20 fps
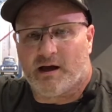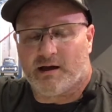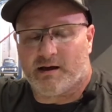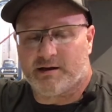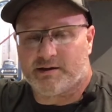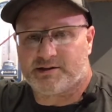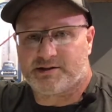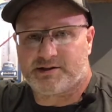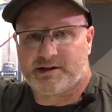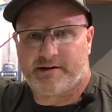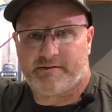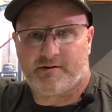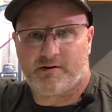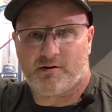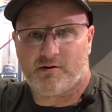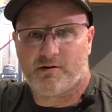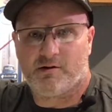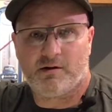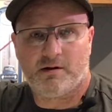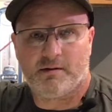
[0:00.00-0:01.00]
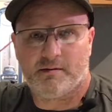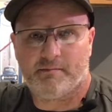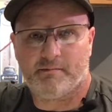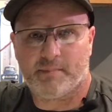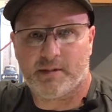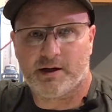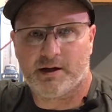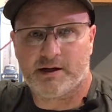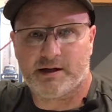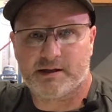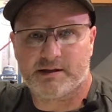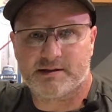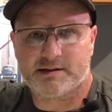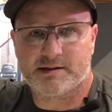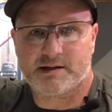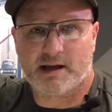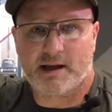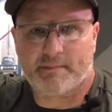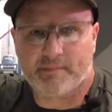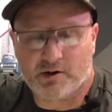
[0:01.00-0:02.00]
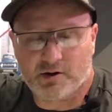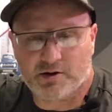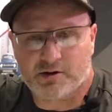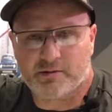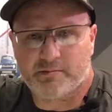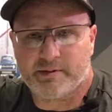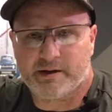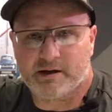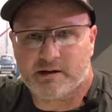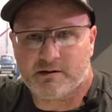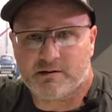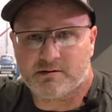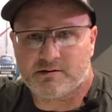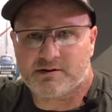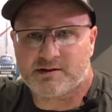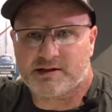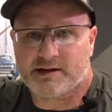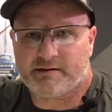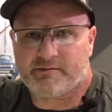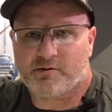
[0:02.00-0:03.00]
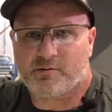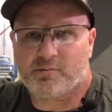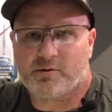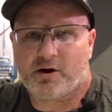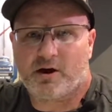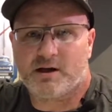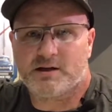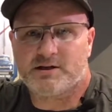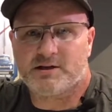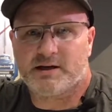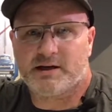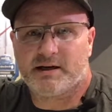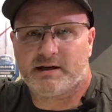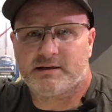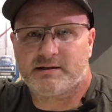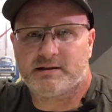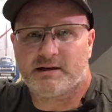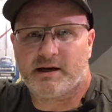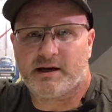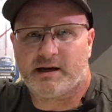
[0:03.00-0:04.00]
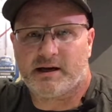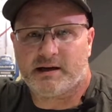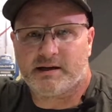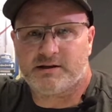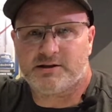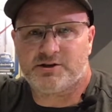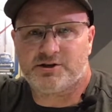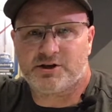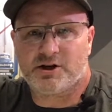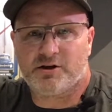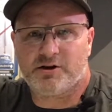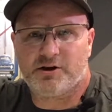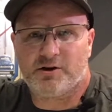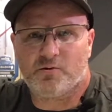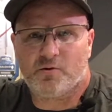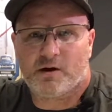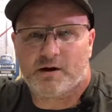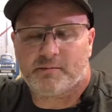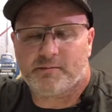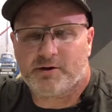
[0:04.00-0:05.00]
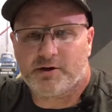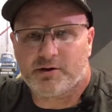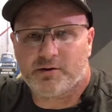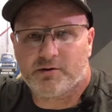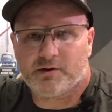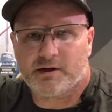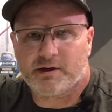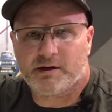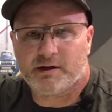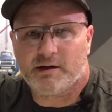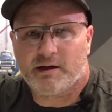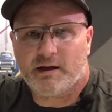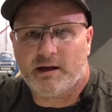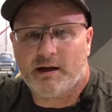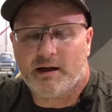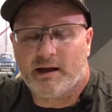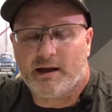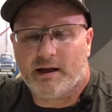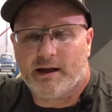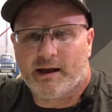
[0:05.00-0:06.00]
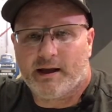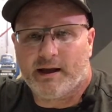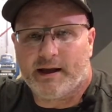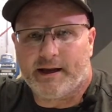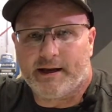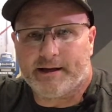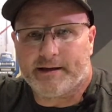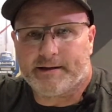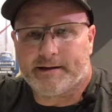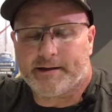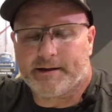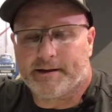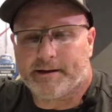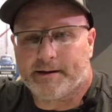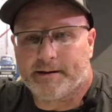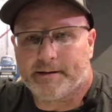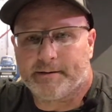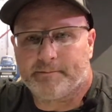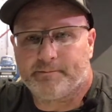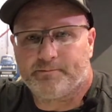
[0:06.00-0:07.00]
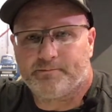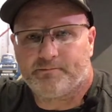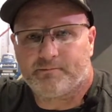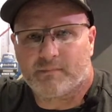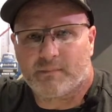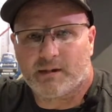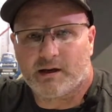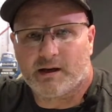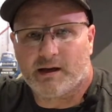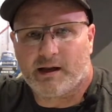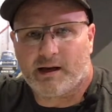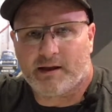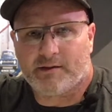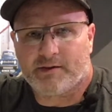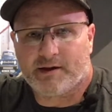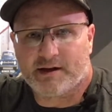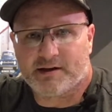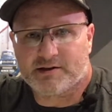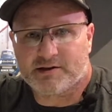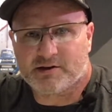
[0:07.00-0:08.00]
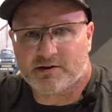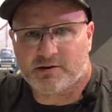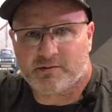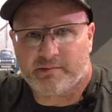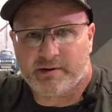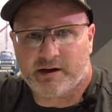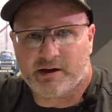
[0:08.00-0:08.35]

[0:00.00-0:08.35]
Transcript: several months. I'm going to build several projects and show you what I'm doing, and I think it's going to be a